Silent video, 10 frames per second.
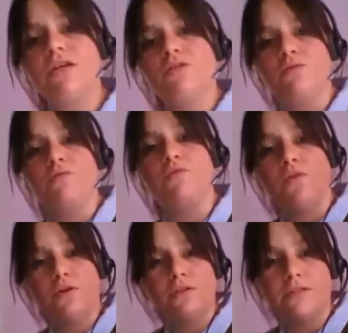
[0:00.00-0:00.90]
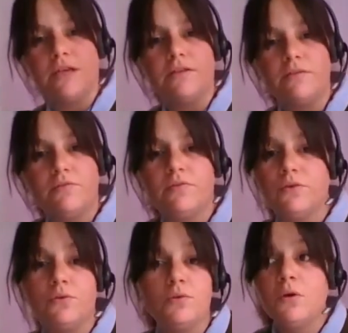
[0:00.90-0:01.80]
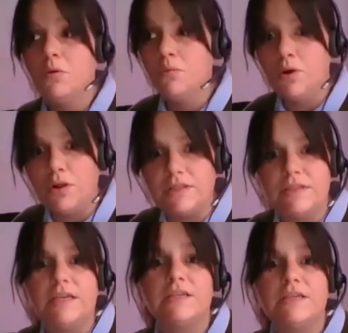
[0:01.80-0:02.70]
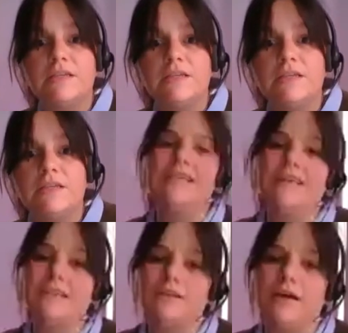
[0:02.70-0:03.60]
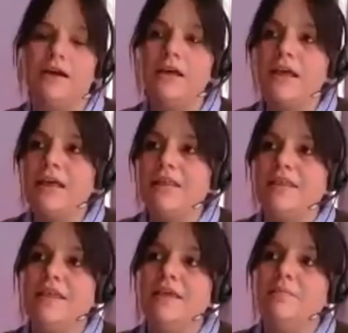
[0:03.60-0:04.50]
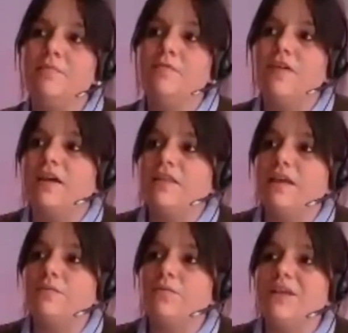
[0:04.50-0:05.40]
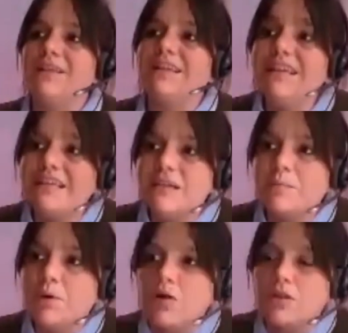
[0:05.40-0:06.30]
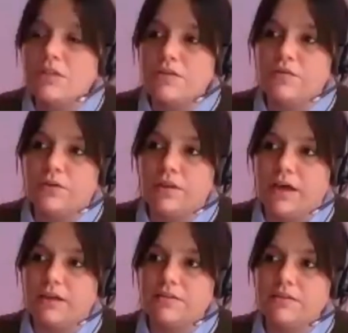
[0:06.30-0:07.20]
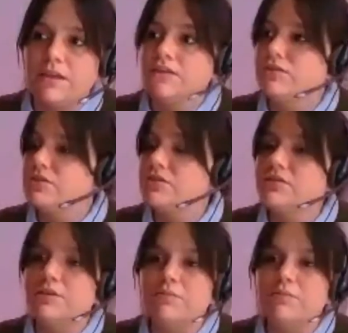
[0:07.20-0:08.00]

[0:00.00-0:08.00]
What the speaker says: So they're trying to enforce it through policies, laws, etc. The fact that we need a policy for that